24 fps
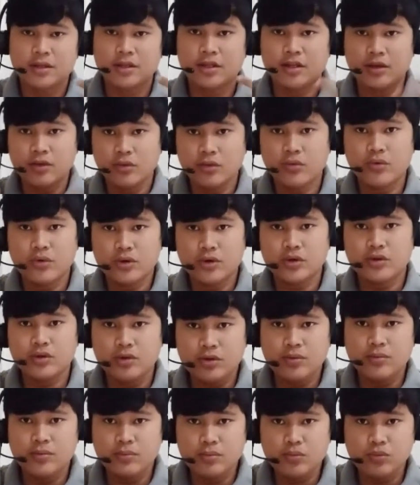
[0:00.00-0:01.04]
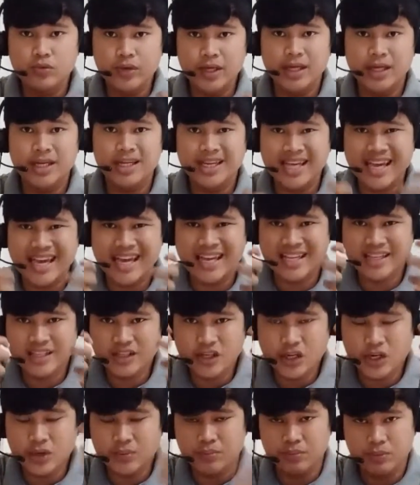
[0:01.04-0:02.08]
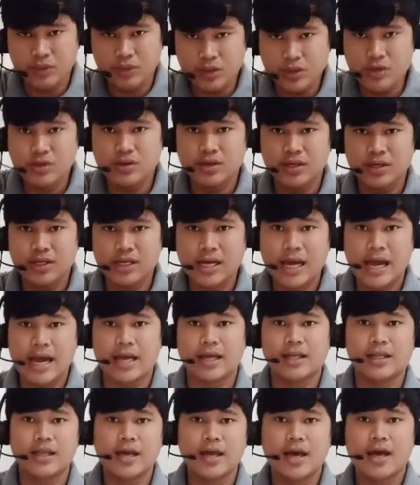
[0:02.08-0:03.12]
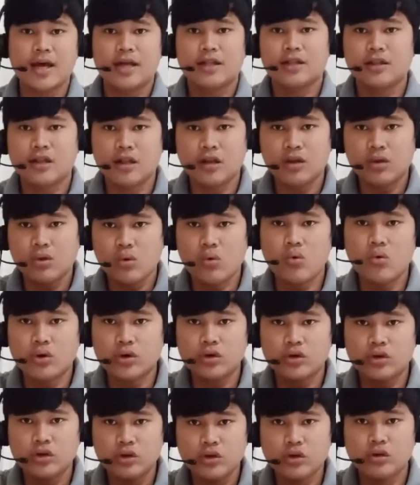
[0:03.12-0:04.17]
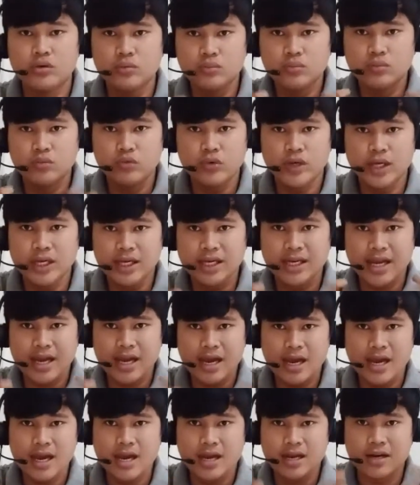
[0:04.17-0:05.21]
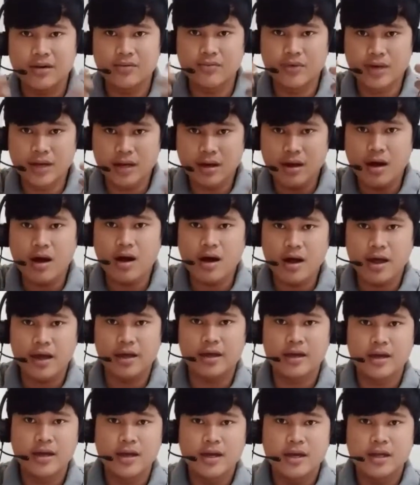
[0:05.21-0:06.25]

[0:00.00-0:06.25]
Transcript: The Lord whom we can communicate. The Lord whom we can rely.